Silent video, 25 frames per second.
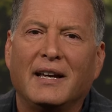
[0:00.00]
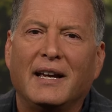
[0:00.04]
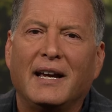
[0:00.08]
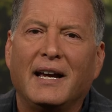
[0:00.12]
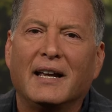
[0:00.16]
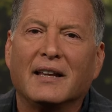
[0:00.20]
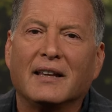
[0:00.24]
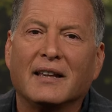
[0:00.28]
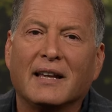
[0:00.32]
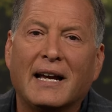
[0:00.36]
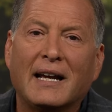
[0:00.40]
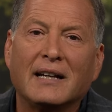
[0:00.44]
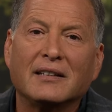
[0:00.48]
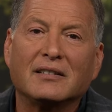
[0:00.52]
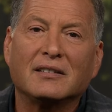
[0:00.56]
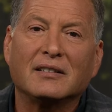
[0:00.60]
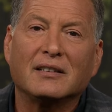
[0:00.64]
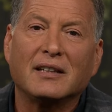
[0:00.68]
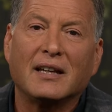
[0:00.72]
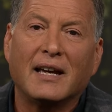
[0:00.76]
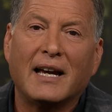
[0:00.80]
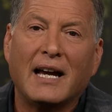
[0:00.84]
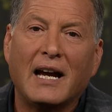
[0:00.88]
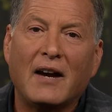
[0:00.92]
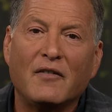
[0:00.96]
And lastly,
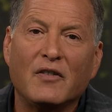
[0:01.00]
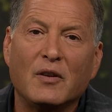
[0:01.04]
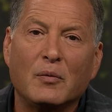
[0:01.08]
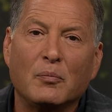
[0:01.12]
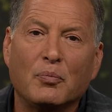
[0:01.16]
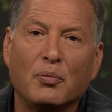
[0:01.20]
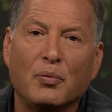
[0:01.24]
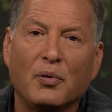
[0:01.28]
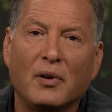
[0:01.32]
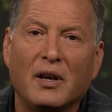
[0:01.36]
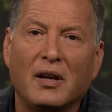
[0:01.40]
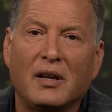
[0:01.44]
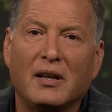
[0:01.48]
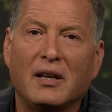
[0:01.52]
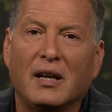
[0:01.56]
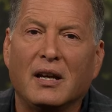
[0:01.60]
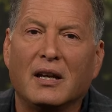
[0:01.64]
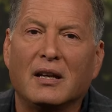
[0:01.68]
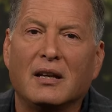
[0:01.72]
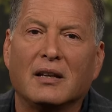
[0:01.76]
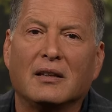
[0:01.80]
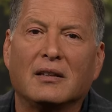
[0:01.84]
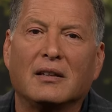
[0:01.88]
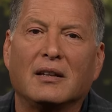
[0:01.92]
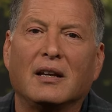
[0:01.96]
have them pray again
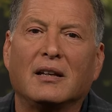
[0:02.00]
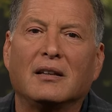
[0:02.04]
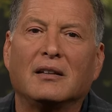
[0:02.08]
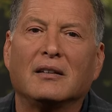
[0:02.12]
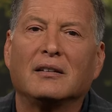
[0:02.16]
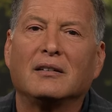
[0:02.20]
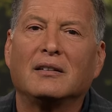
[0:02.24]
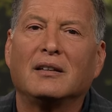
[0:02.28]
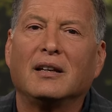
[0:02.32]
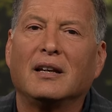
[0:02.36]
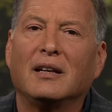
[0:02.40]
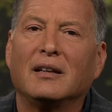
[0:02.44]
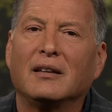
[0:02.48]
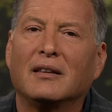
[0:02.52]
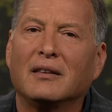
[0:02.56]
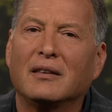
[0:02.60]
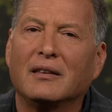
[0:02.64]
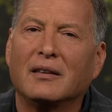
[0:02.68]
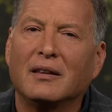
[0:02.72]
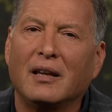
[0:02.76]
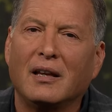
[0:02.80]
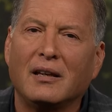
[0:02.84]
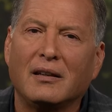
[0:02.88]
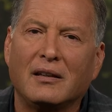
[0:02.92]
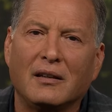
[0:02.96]
at the end of the day,
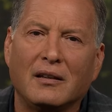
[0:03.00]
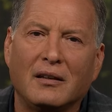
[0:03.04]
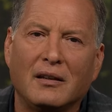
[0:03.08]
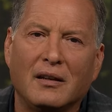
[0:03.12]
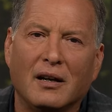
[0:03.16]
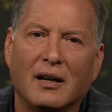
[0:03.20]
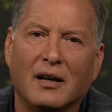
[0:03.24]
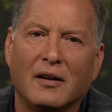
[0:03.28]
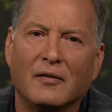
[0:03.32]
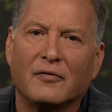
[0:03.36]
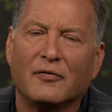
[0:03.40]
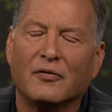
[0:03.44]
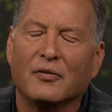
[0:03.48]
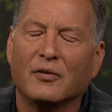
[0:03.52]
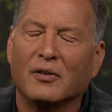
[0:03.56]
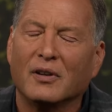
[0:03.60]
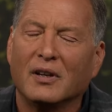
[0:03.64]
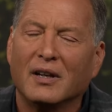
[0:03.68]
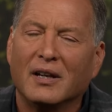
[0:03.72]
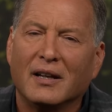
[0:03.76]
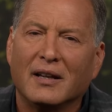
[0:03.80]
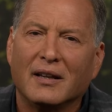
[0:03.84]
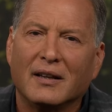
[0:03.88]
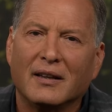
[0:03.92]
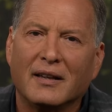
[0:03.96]
thanking God for
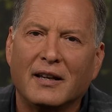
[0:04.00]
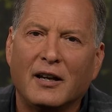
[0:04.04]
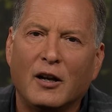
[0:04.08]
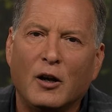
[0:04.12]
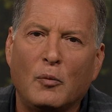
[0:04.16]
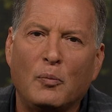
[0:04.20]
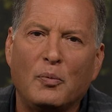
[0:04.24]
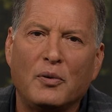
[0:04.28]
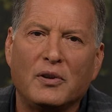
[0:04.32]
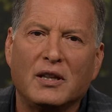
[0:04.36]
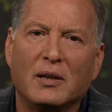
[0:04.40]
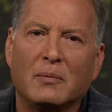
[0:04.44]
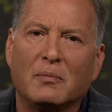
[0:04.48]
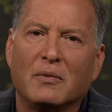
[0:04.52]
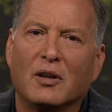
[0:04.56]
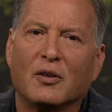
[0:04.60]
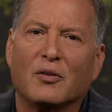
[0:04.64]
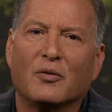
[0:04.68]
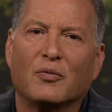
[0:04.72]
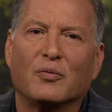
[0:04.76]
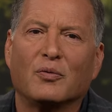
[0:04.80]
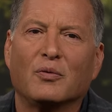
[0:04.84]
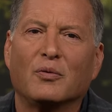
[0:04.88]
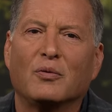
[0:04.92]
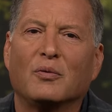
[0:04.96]
helping them get
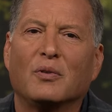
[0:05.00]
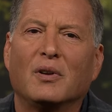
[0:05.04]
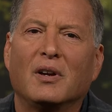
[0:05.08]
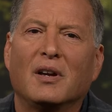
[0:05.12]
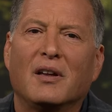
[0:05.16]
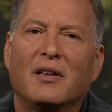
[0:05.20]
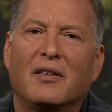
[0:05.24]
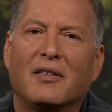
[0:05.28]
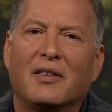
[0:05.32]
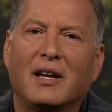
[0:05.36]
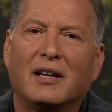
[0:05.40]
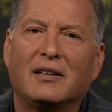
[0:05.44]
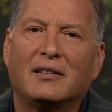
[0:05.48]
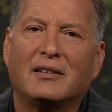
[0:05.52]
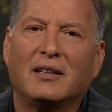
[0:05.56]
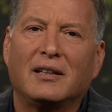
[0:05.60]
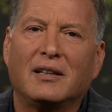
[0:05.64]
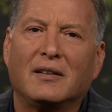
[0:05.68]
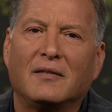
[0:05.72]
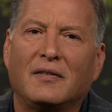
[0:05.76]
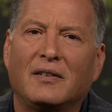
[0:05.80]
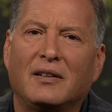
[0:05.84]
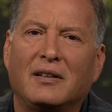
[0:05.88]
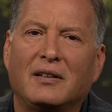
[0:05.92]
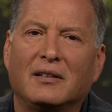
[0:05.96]
through that day
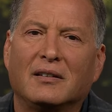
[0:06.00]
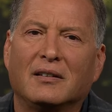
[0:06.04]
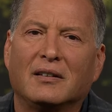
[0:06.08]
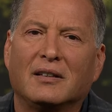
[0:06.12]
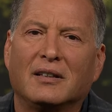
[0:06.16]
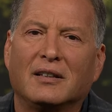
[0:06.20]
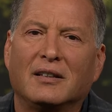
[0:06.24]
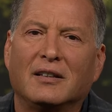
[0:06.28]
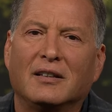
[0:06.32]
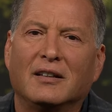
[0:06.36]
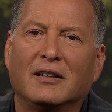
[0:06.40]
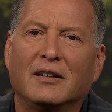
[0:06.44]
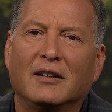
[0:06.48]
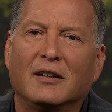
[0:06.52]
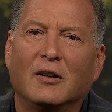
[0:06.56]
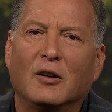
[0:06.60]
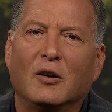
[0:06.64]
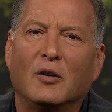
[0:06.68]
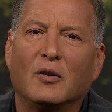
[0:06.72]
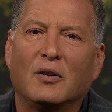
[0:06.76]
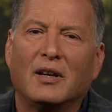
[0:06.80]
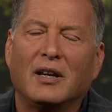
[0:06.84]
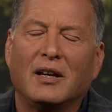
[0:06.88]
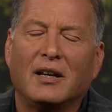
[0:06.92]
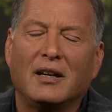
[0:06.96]
of healing,
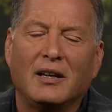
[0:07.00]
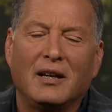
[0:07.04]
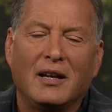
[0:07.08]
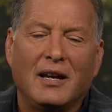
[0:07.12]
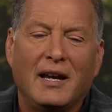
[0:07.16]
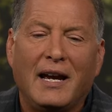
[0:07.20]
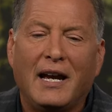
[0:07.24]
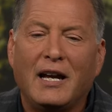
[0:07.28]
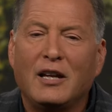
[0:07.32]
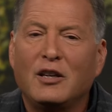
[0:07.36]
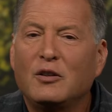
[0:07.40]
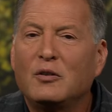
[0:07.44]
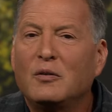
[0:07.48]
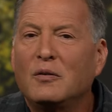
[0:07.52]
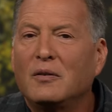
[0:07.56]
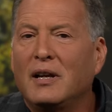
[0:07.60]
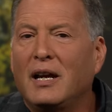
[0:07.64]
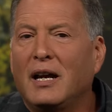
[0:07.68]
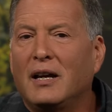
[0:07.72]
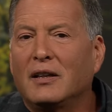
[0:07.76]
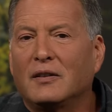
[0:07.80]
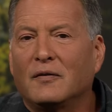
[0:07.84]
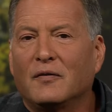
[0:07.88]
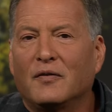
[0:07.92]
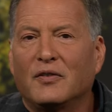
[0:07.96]
okay? And you don't
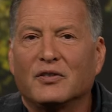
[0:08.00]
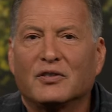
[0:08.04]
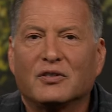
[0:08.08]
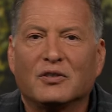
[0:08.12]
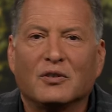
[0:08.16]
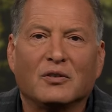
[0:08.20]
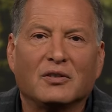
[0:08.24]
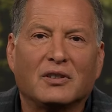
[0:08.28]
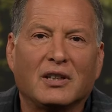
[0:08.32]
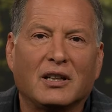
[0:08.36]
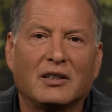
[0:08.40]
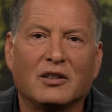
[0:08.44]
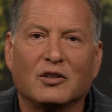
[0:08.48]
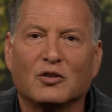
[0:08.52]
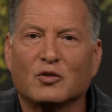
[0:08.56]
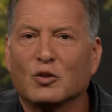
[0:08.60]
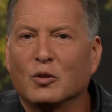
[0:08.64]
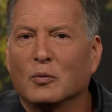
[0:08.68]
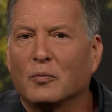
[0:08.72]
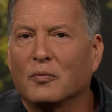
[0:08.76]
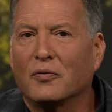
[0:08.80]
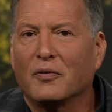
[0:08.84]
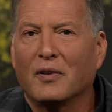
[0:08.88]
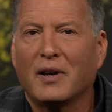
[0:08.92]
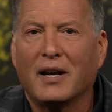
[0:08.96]
have to facilitate this
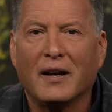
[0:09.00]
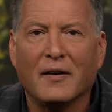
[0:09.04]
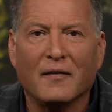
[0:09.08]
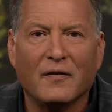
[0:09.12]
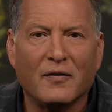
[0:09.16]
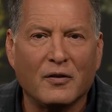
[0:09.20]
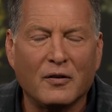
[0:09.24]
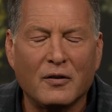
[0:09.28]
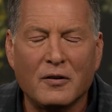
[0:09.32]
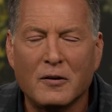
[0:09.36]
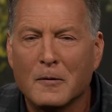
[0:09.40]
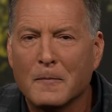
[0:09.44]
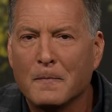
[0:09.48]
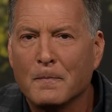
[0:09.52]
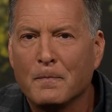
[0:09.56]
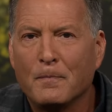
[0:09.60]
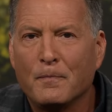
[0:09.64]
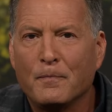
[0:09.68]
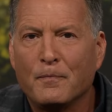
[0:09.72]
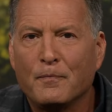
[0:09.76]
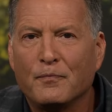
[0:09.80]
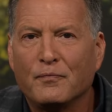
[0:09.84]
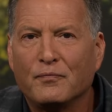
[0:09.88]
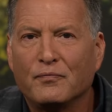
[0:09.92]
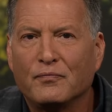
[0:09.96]
group forever.
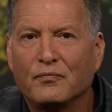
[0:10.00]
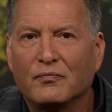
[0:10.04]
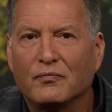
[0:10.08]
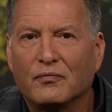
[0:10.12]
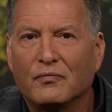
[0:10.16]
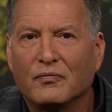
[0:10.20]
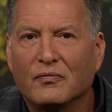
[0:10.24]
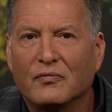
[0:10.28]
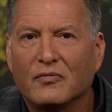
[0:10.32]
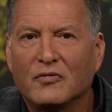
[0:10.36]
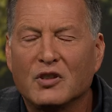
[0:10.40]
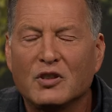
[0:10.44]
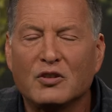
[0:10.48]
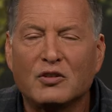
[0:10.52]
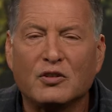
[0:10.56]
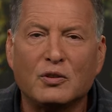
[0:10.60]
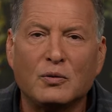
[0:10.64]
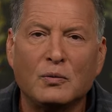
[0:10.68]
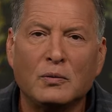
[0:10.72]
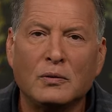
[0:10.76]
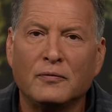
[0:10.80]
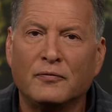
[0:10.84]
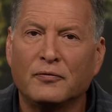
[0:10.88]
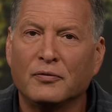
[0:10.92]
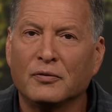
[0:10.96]
Just
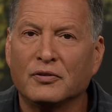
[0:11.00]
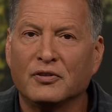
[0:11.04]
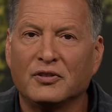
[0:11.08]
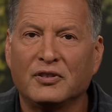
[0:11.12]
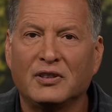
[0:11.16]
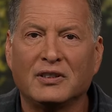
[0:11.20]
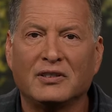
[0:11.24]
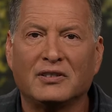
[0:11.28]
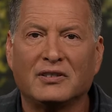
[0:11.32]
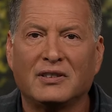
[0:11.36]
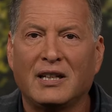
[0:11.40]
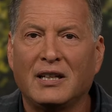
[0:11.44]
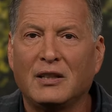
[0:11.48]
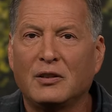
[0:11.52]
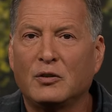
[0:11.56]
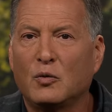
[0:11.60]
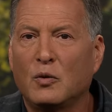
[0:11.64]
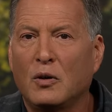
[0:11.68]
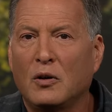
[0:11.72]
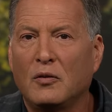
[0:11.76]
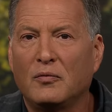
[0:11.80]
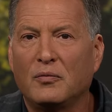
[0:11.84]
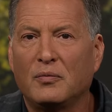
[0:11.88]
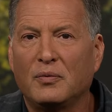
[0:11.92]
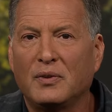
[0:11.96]
do it for 6, 10,
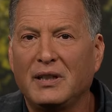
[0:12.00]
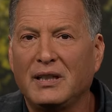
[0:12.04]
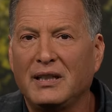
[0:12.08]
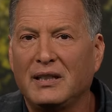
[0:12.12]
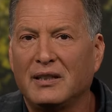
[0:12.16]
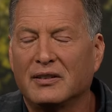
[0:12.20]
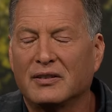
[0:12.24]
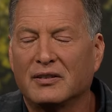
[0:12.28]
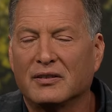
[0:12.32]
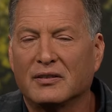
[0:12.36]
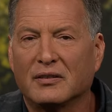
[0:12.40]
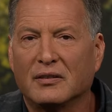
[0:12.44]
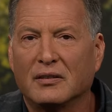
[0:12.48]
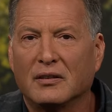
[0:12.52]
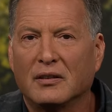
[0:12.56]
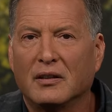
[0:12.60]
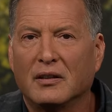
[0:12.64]
12 weeks.